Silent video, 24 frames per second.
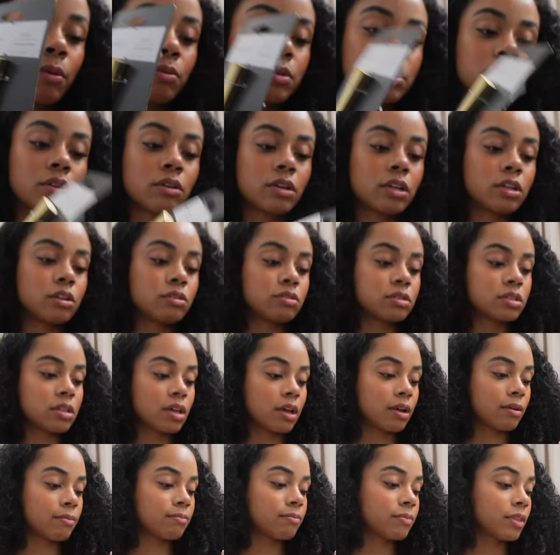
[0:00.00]
was going to use
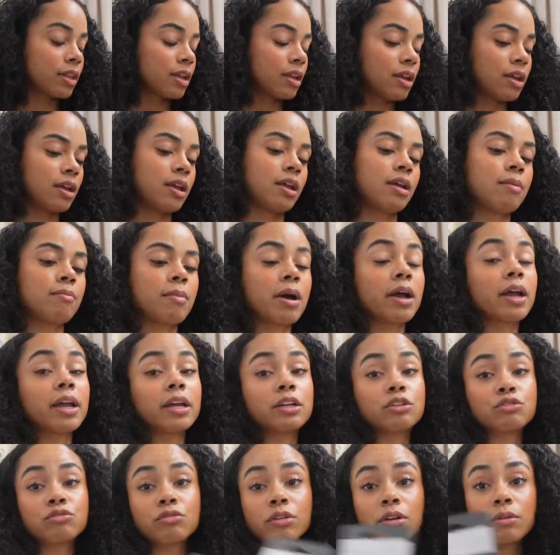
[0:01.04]
them in my
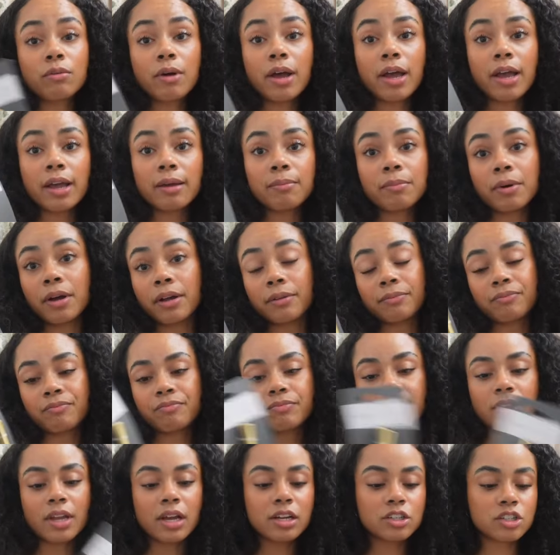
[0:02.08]
entryway, but
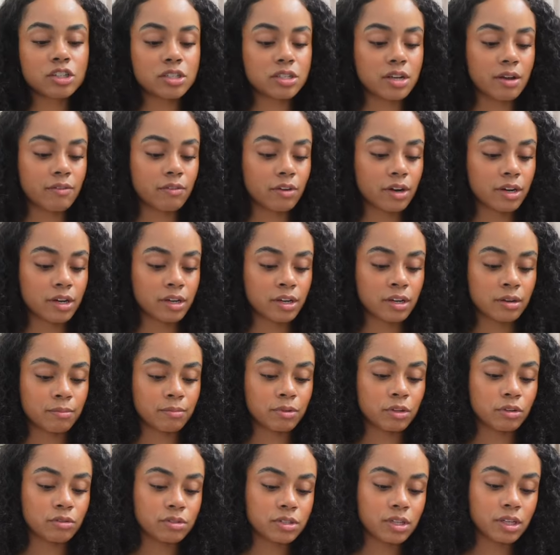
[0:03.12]
I just never ended up
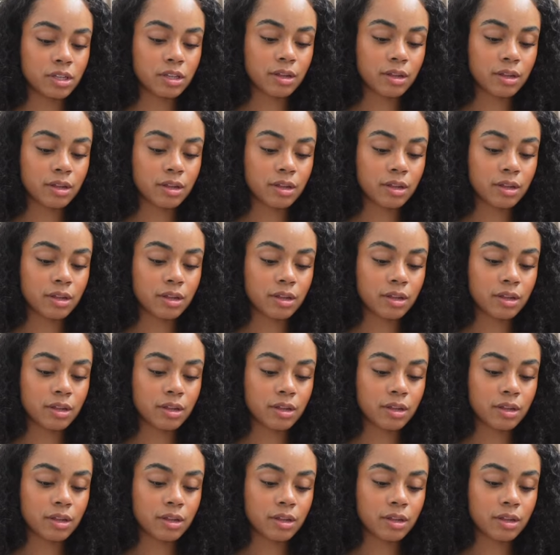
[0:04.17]
using